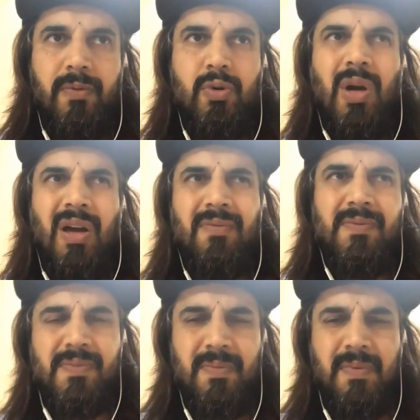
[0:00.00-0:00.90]
you have
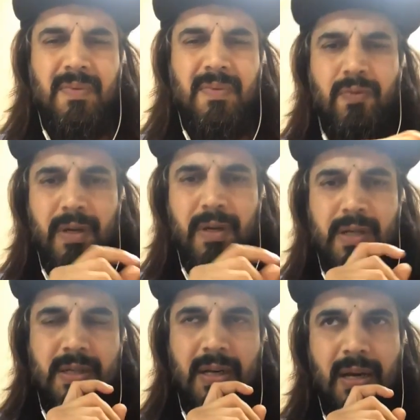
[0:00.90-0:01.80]
very few
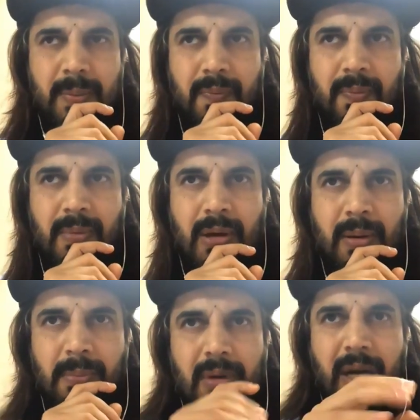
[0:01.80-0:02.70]
friends and
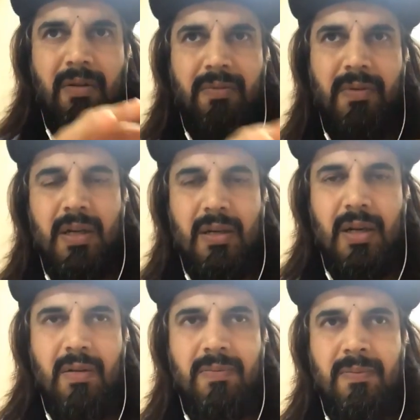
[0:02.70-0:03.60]
I'm kind of that
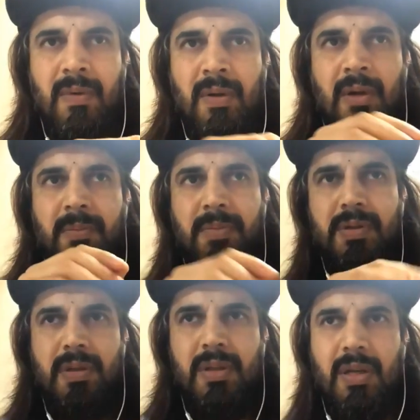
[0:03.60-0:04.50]
kind of
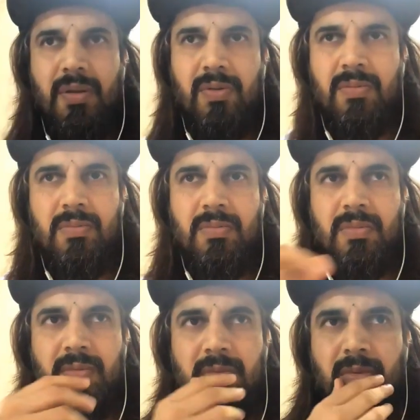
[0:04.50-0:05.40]
person that you know
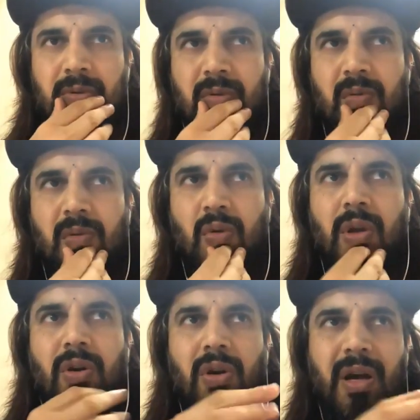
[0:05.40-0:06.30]
who
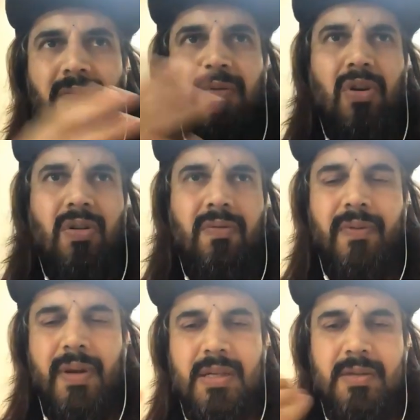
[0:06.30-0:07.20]
will not have a lot of
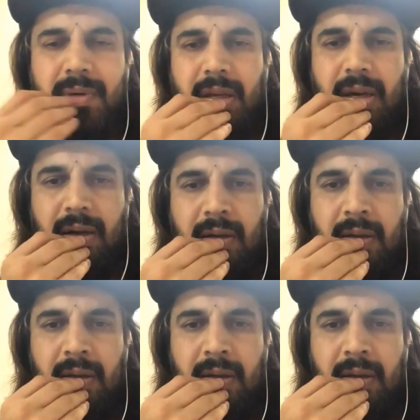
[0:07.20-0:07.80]
friends but yeah